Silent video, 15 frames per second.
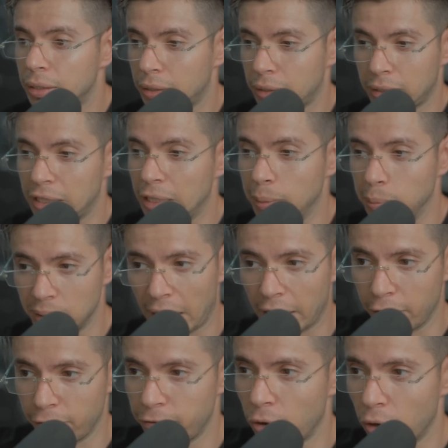seems
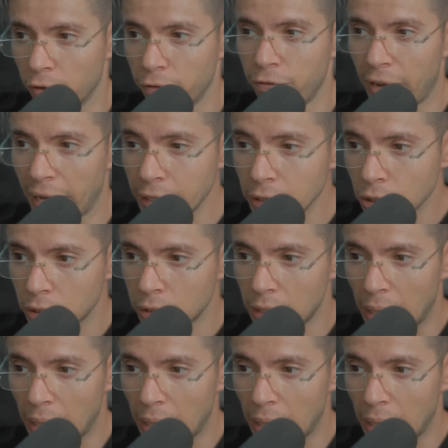kind of far-fetched